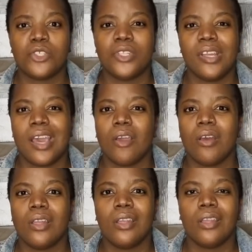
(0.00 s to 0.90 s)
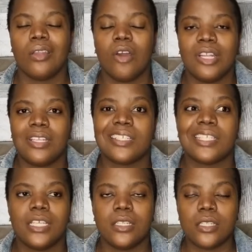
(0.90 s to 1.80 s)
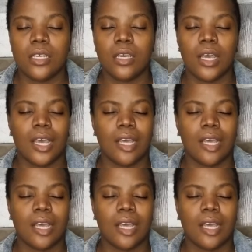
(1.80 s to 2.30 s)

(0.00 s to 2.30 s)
actually, like, on the seats,